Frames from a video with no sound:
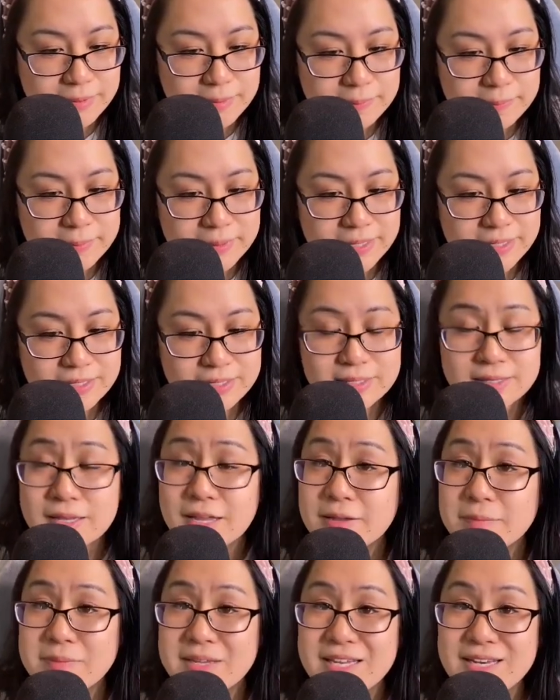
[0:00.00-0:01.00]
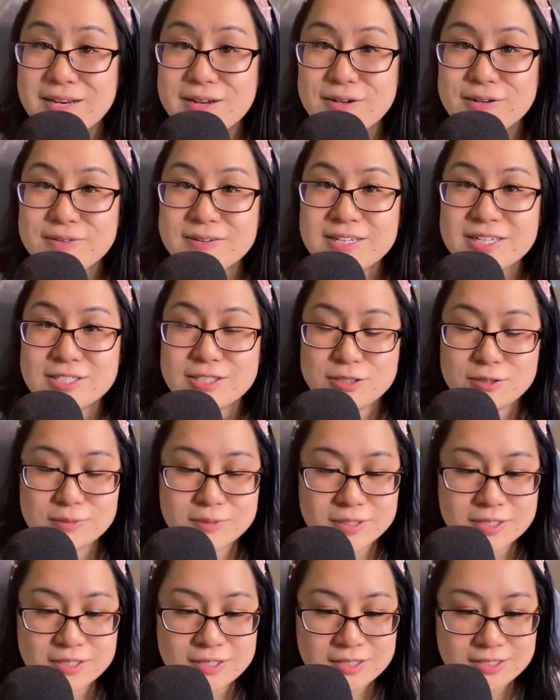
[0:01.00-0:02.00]
But let me know as you
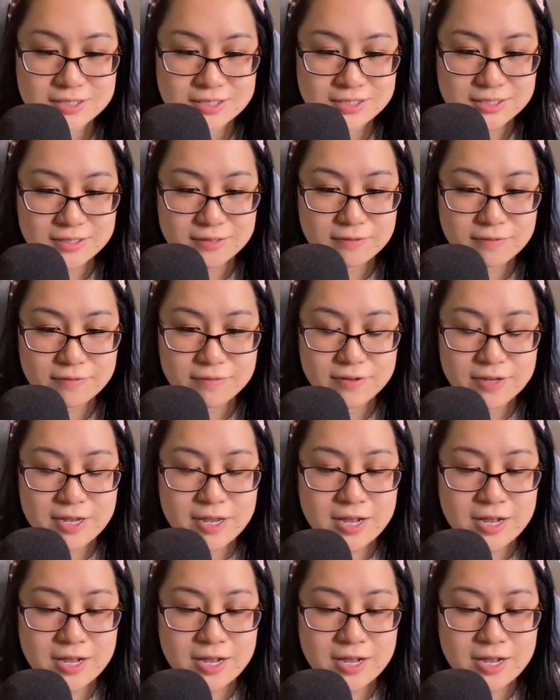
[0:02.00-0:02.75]
work on stuff.